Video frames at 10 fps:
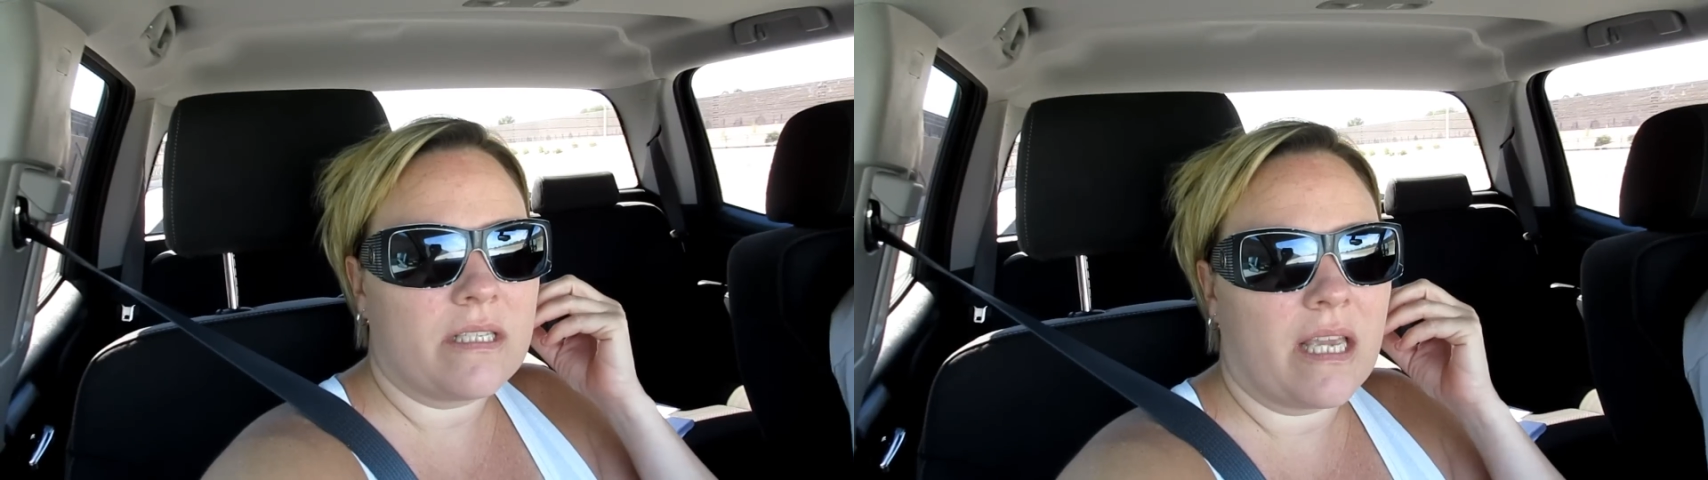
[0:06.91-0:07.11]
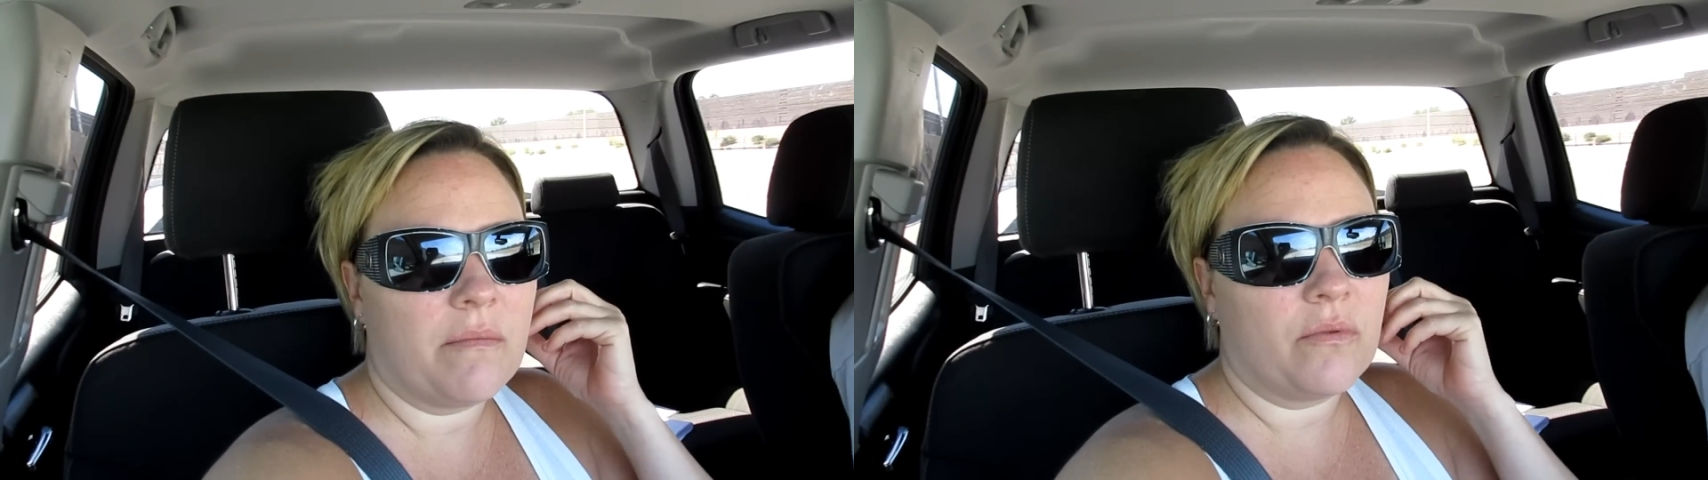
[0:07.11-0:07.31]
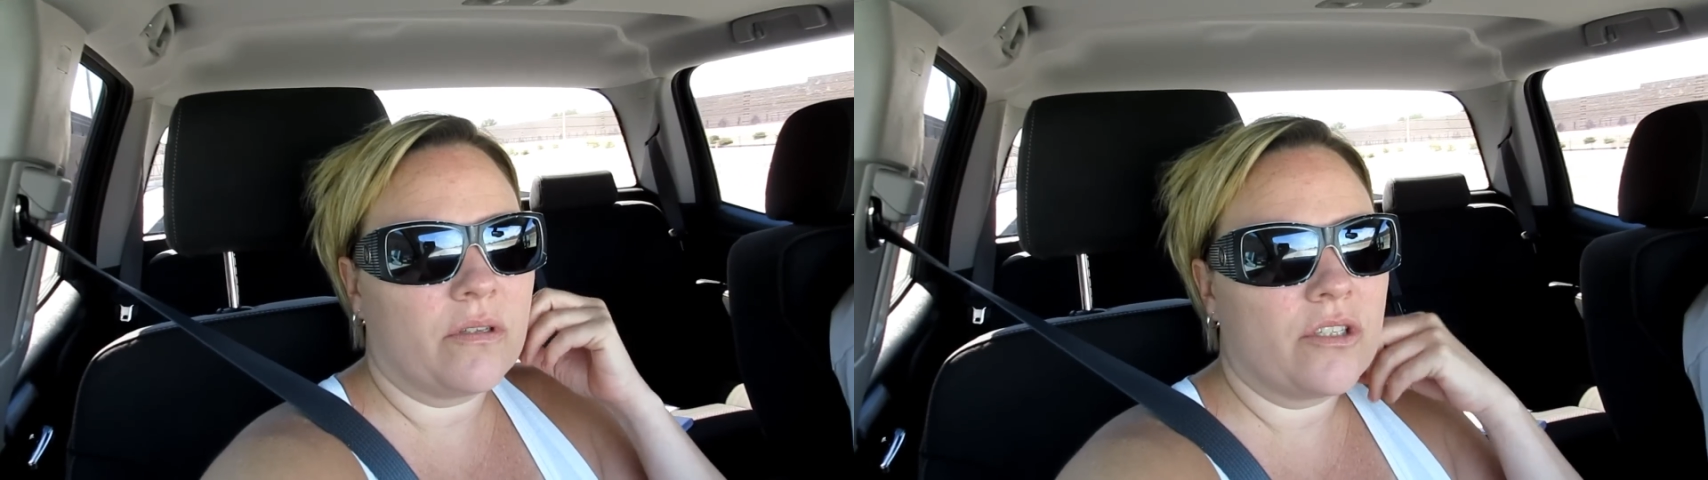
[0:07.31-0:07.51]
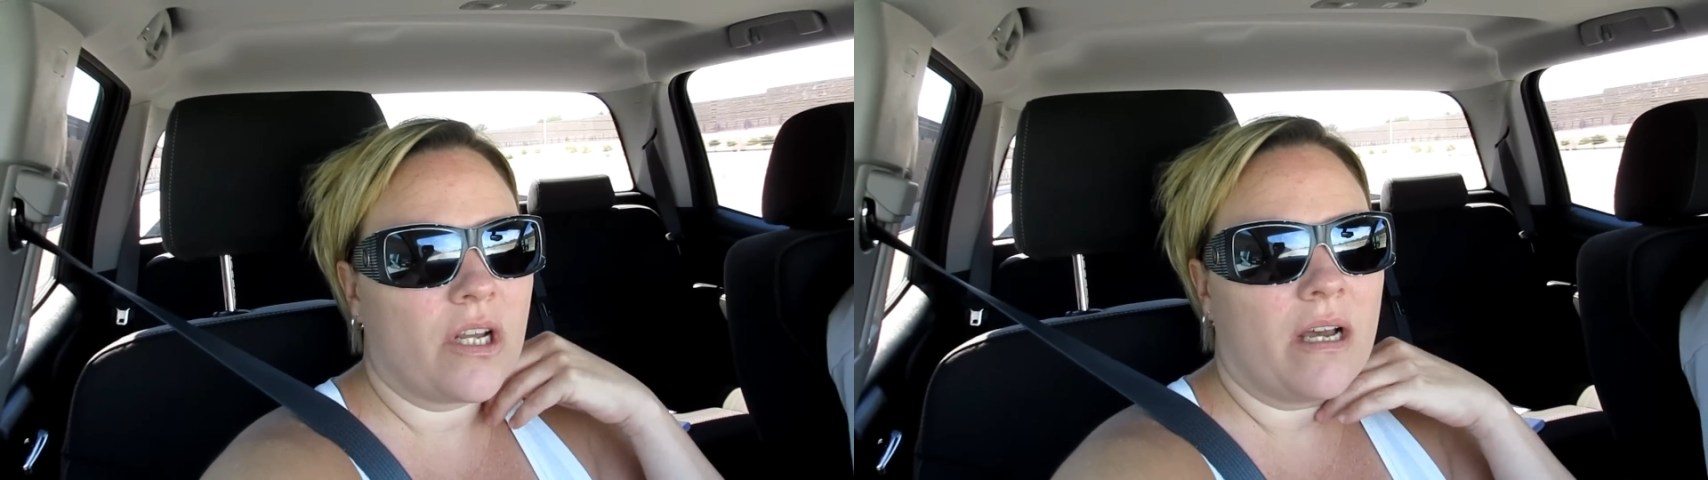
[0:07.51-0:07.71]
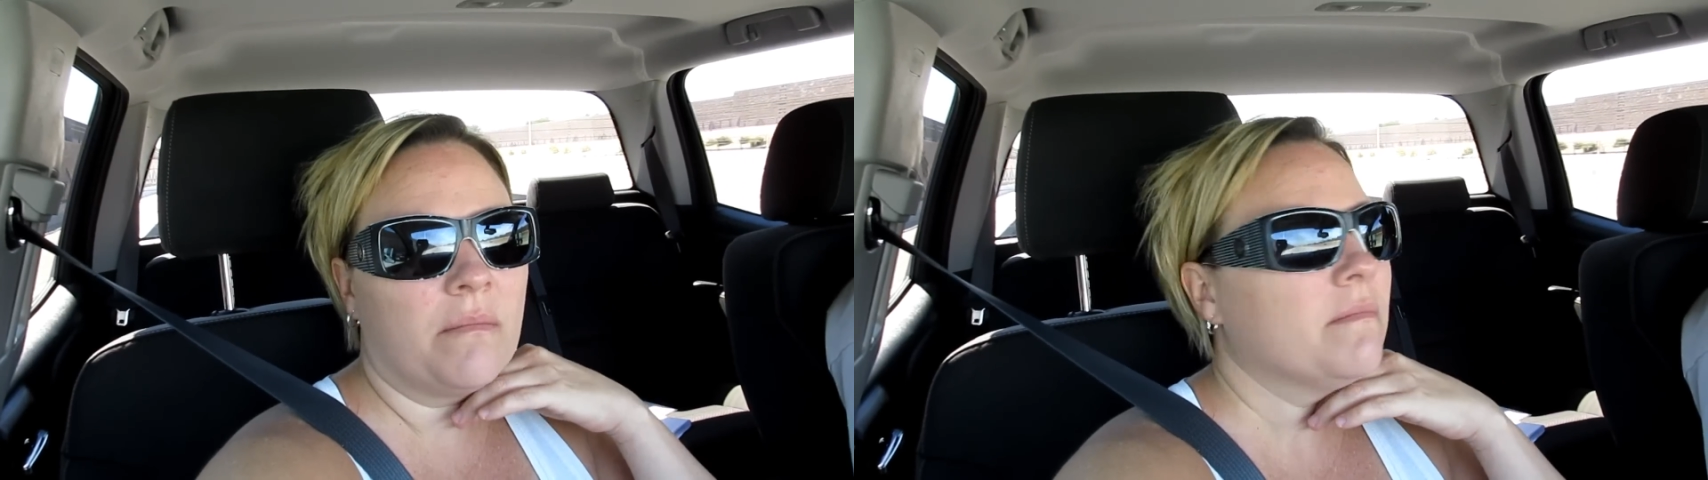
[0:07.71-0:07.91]
skateboard
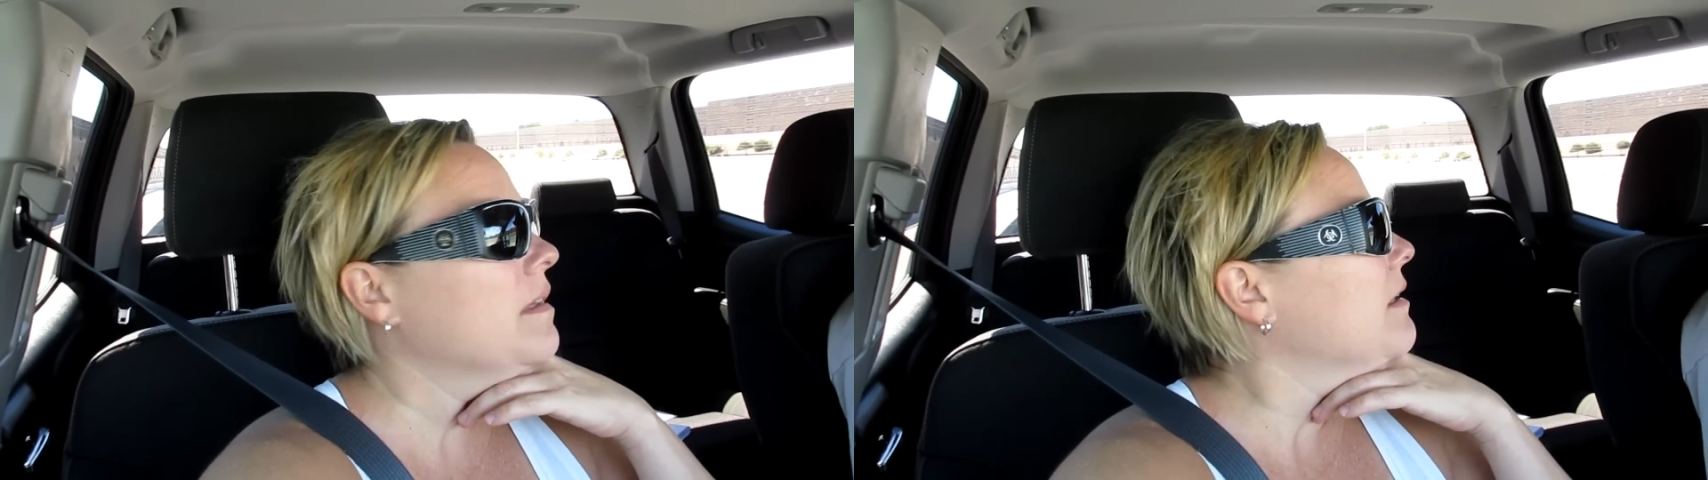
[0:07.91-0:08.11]
shop.